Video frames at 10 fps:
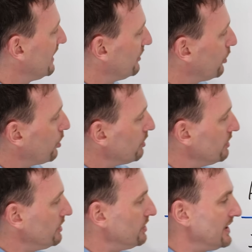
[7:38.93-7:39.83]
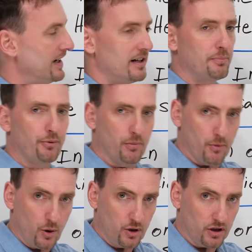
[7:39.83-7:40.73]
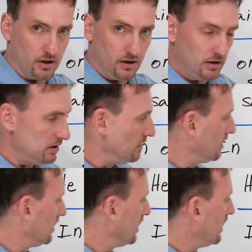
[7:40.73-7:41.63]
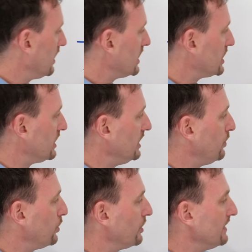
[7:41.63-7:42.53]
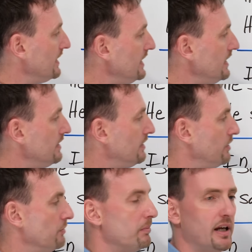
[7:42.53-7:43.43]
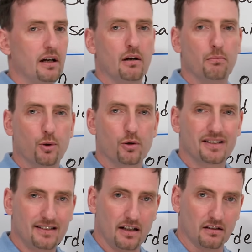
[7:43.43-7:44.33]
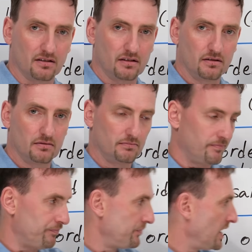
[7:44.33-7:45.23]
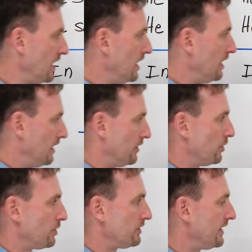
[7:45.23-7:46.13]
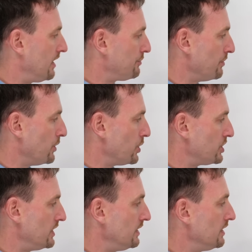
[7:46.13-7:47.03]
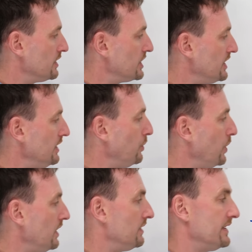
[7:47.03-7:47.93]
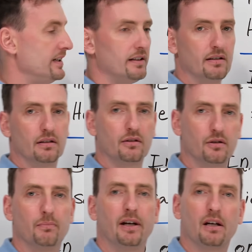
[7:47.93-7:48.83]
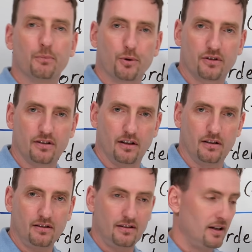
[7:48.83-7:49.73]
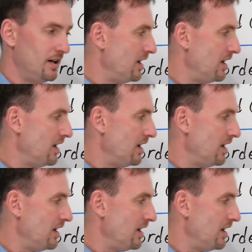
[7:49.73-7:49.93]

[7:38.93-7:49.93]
In order to get a promotion, she would need to make more sales. In order to get a promotion, she will need to make more sales.